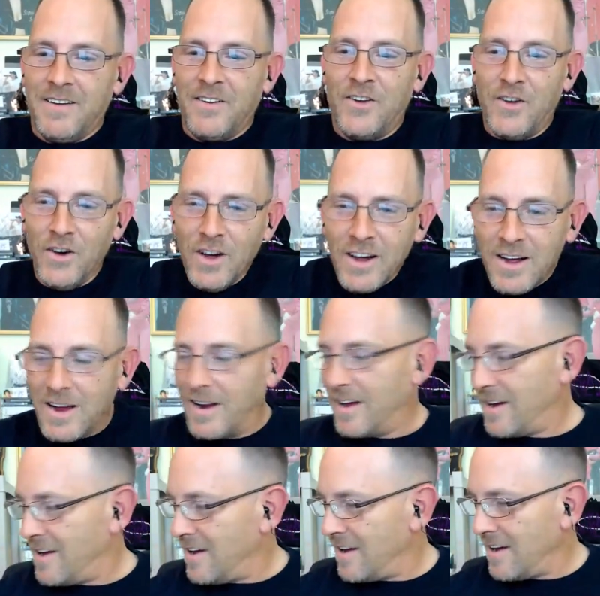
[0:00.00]
Good.
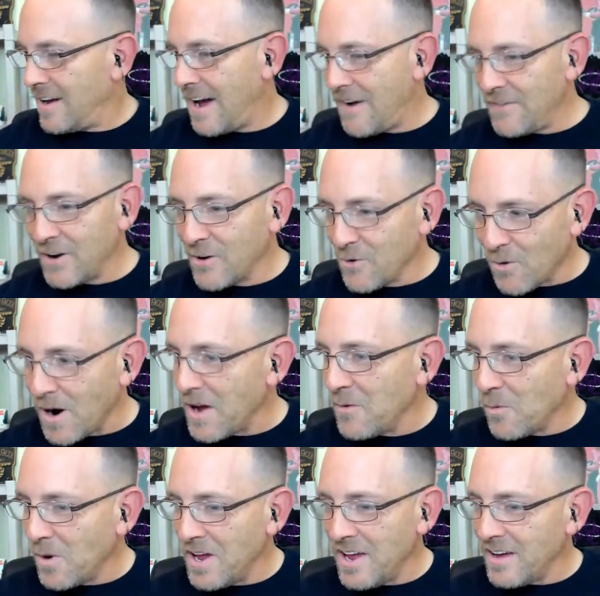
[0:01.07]
Having a great
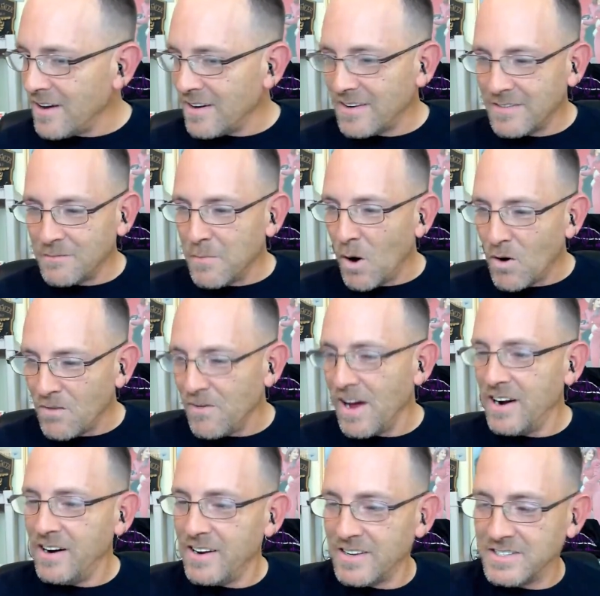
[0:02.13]
week.
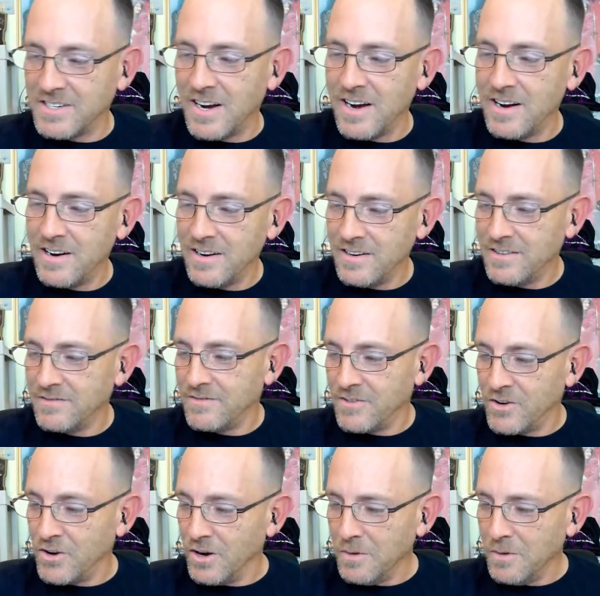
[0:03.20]
Motivated, excited, good